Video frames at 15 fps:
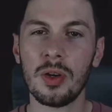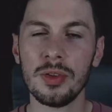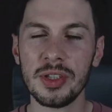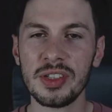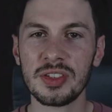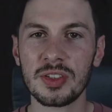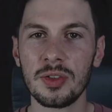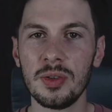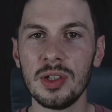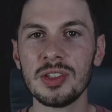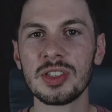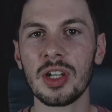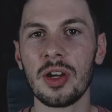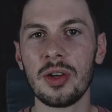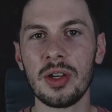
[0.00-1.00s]
on the scooter,
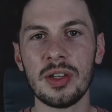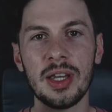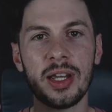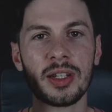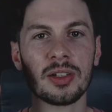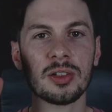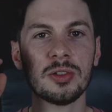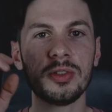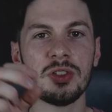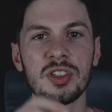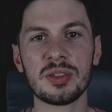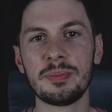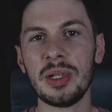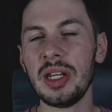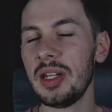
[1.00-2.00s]
so that includes
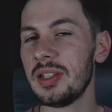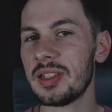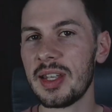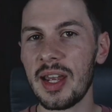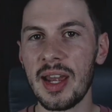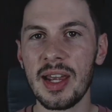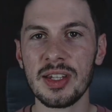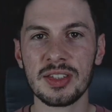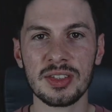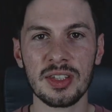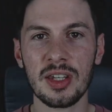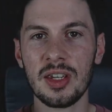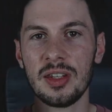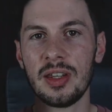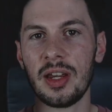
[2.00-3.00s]
speed tests,
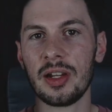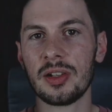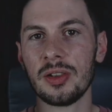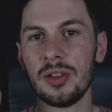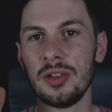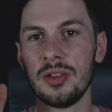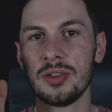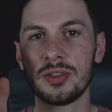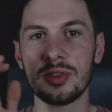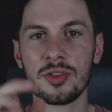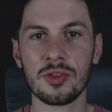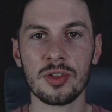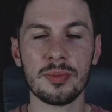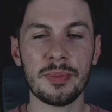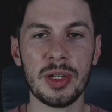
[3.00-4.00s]
that includes
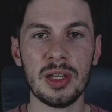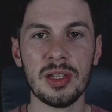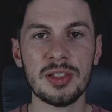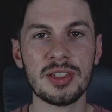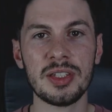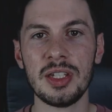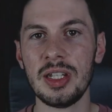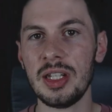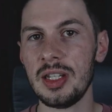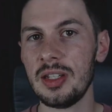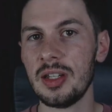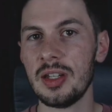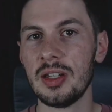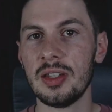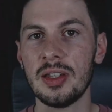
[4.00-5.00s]

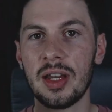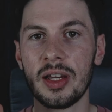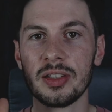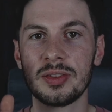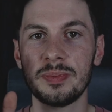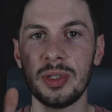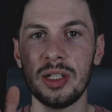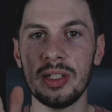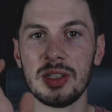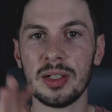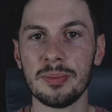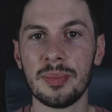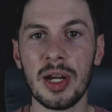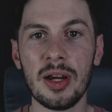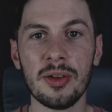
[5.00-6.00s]
durability, that's be
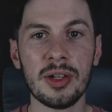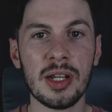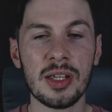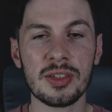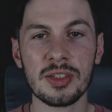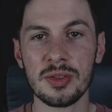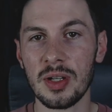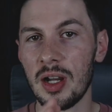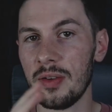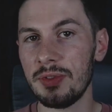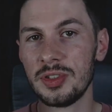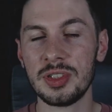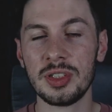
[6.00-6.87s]
comparing it to other